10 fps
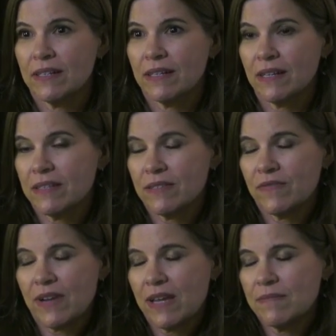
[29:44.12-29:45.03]
And I said,
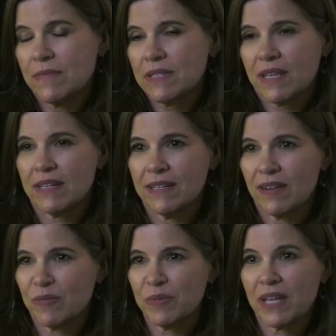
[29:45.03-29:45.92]
fine, because I
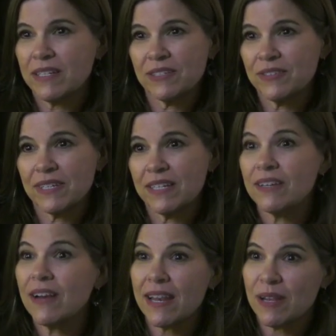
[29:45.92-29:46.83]
never planned on doing it
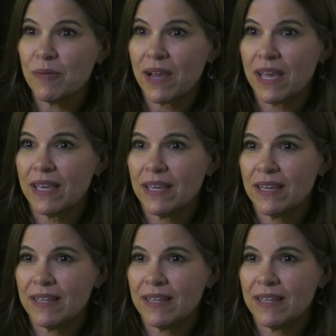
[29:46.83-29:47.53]
here anyway.